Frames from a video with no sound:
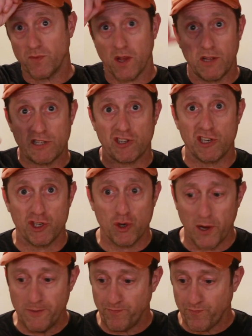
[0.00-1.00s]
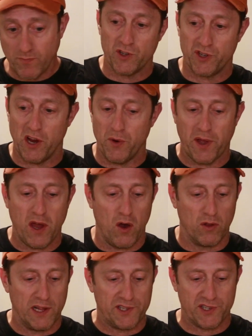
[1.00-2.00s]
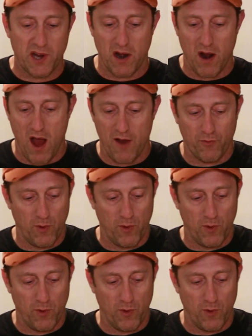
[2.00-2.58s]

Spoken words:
Let's get to it. So here we go. Let's start off